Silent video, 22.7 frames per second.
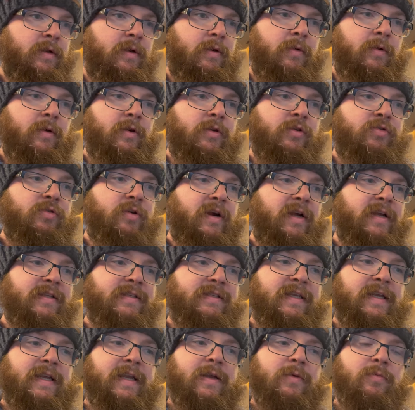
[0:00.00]
I'm gonna try and
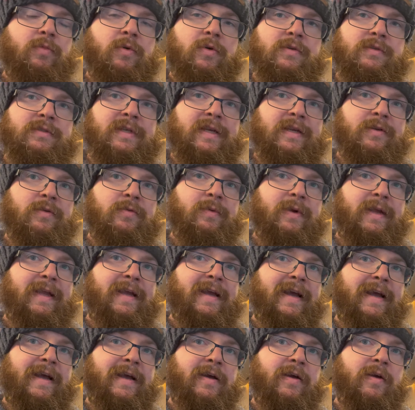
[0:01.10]
see what signal we
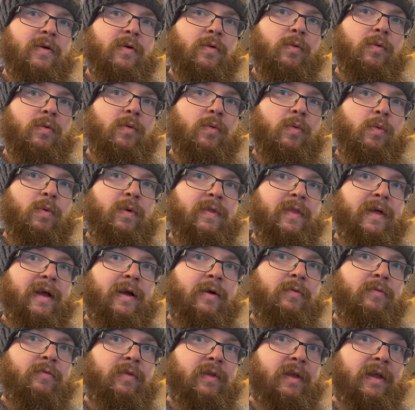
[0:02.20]
get
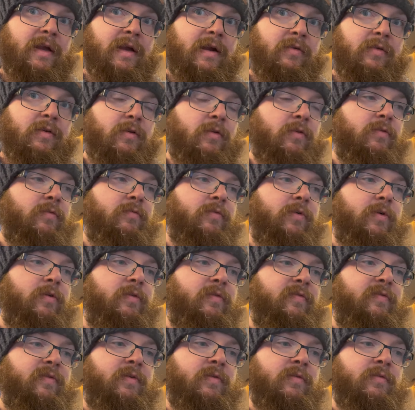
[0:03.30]
without the aerial on the
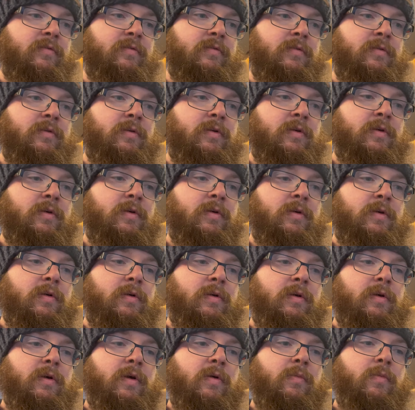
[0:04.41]
roof.
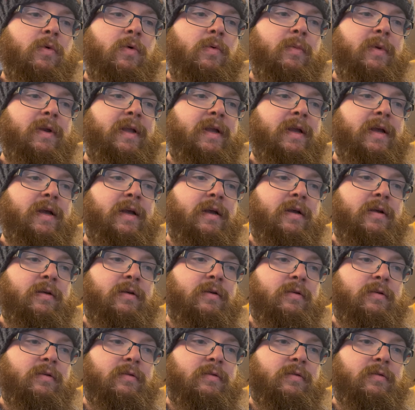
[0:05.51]
and what we get
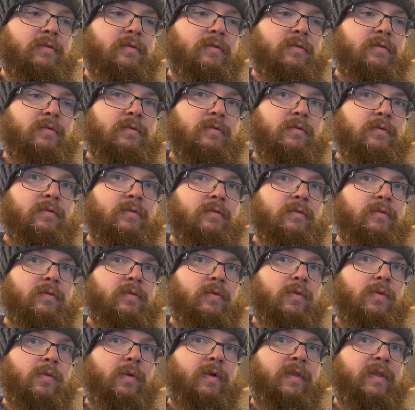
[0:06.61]

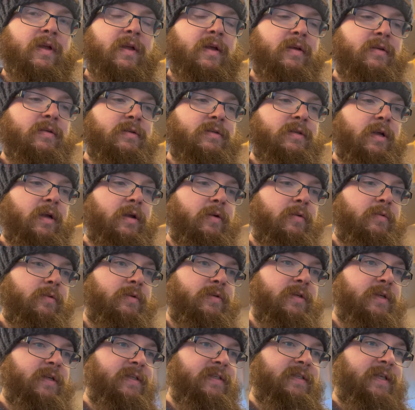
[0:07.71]
with it. So we're
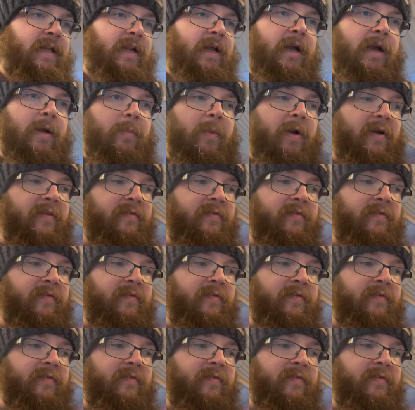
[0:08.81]
just going to set it up.